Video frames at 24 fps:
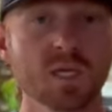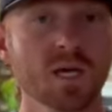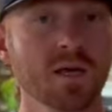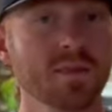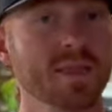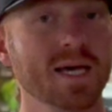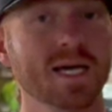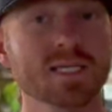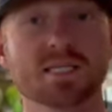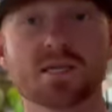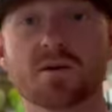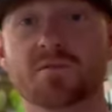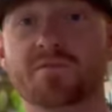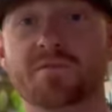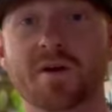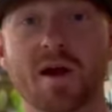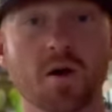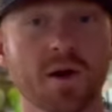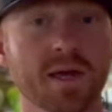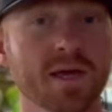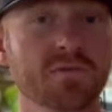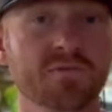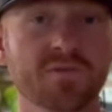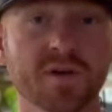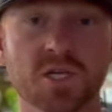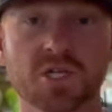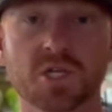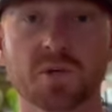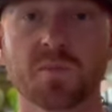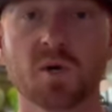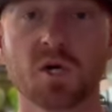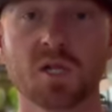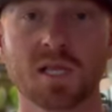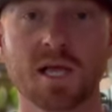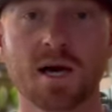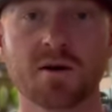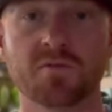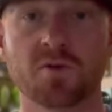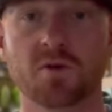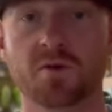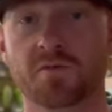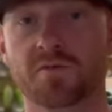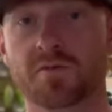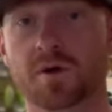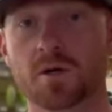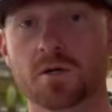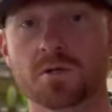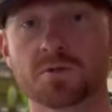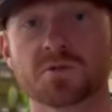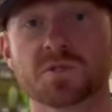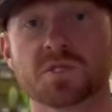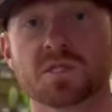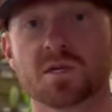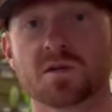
That's a very fishable level, folks.